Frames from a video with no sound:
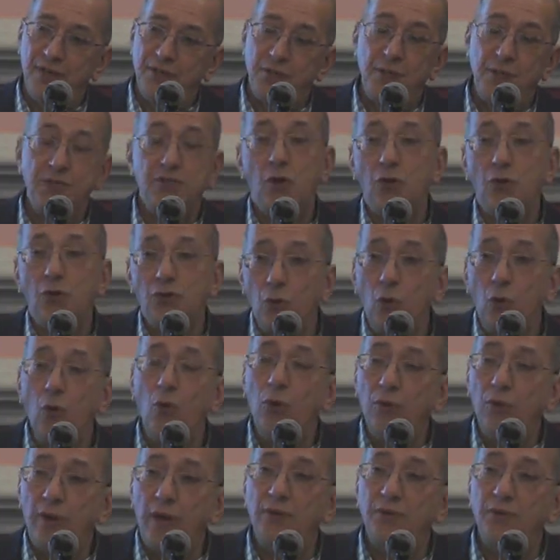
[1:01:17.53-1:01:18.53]
So he's got
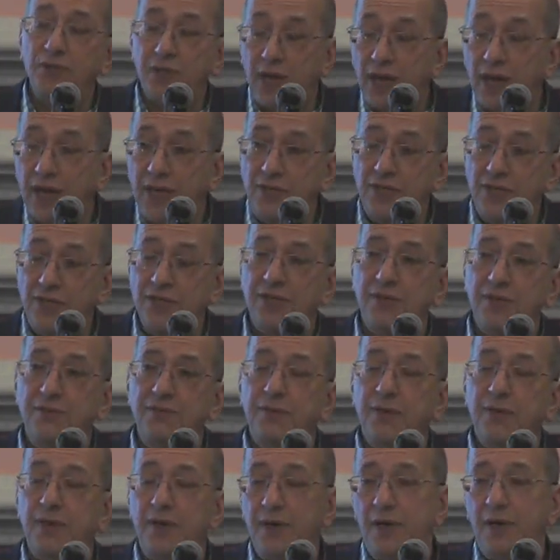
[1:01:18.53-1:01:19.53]
all those kinds
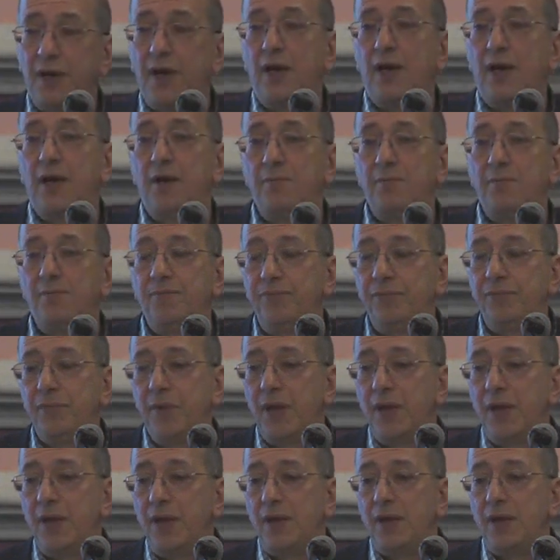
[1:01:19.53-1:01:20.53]
of um,
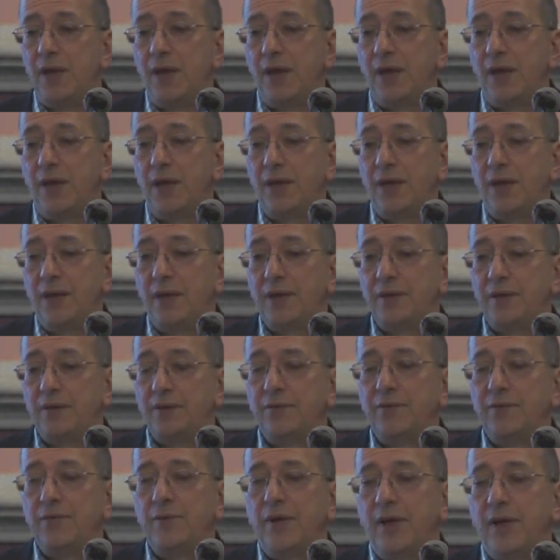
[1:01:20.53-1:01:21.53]
uh,
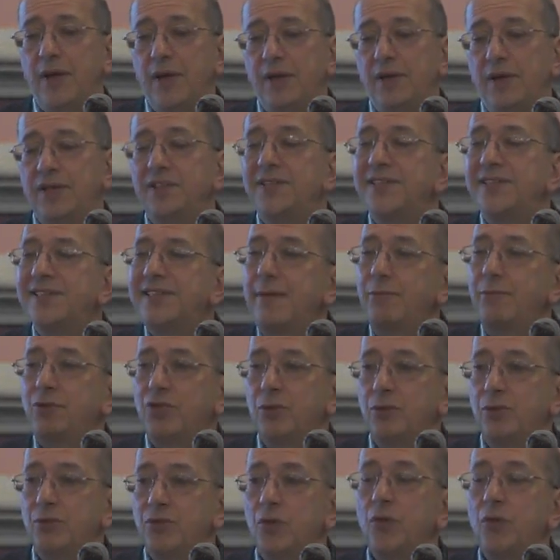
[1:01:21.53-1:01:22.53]

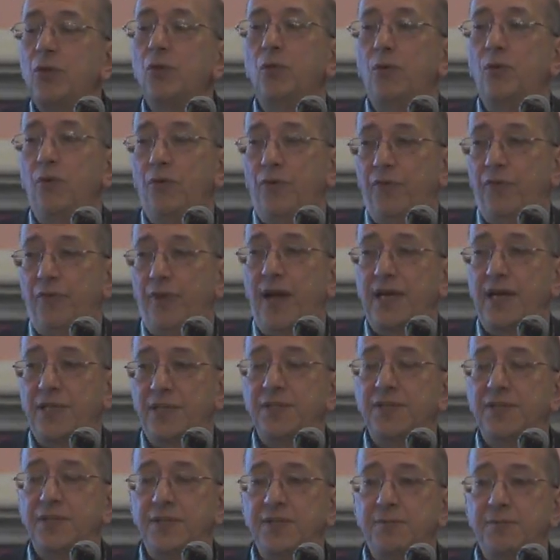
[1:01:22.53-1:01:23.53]
conceptual tools at
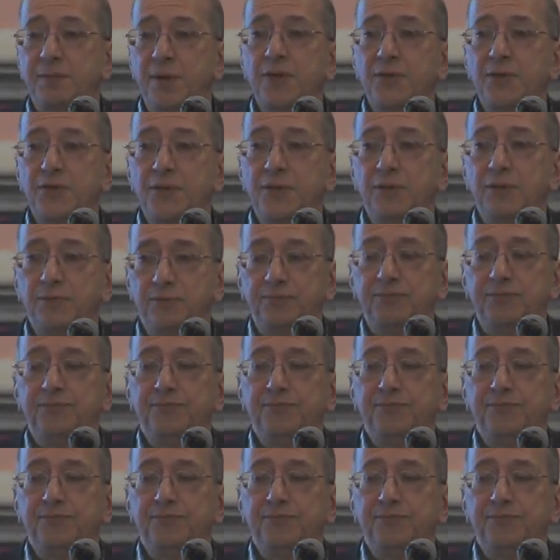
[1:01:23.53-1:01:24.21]
his disposal.